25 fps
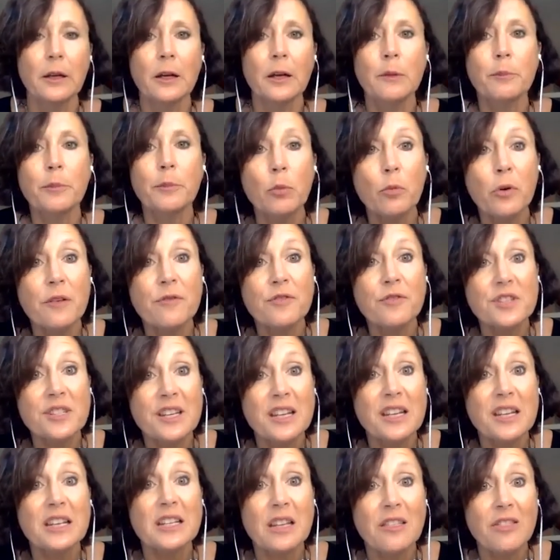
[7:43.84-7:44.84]
But we've
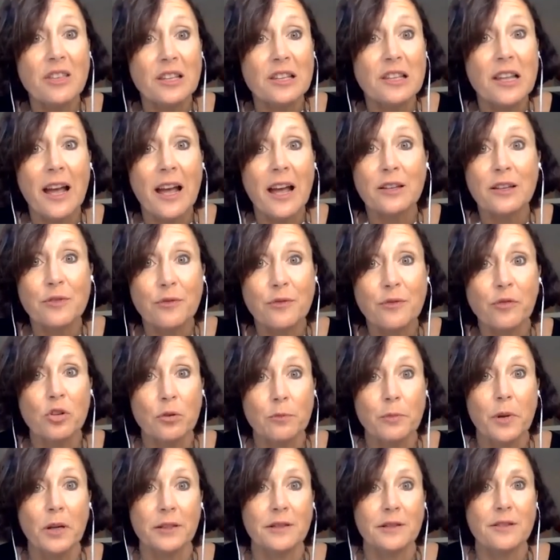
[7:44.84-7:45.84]
seen in the last few
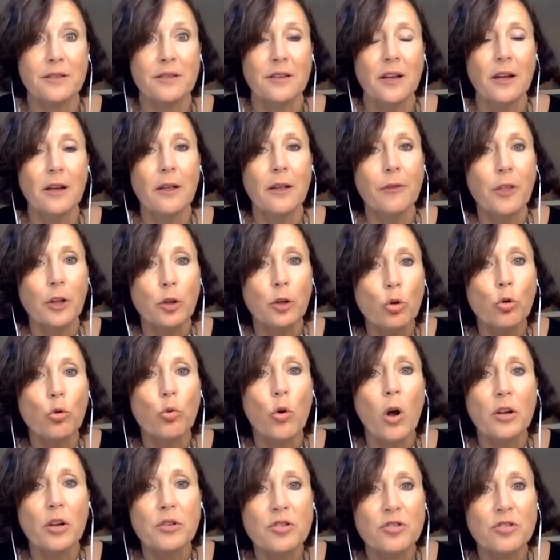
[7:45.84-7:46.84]
months that
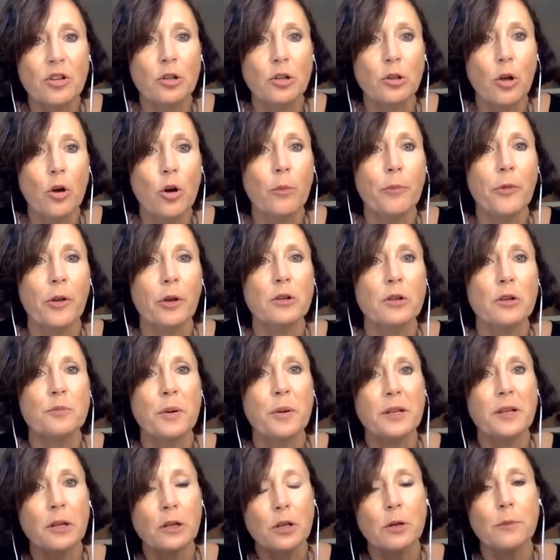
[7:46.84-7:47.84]
across the globe, there has
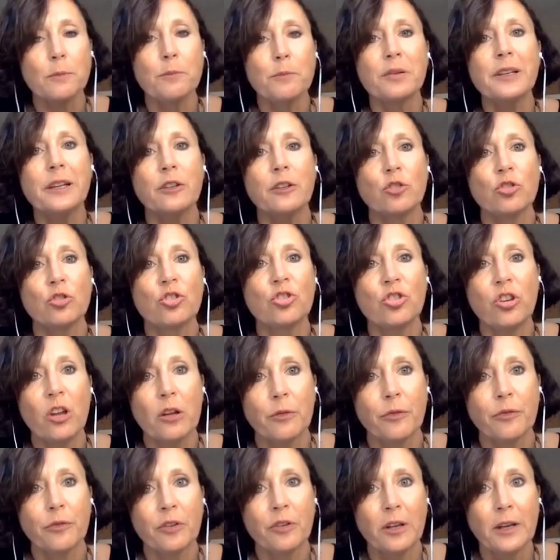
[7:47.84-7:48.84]
been a complete
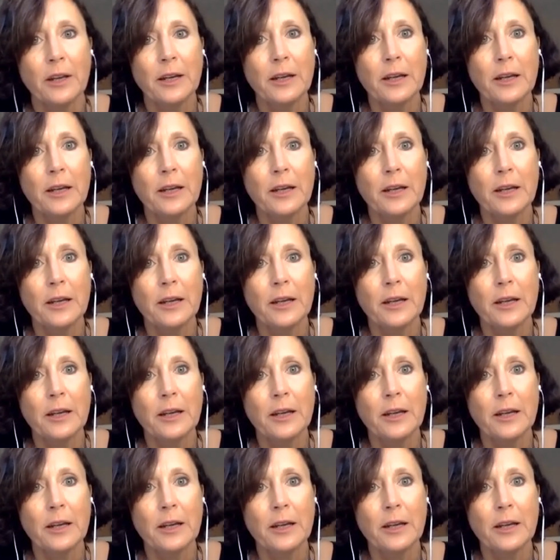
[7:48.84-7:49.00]
shift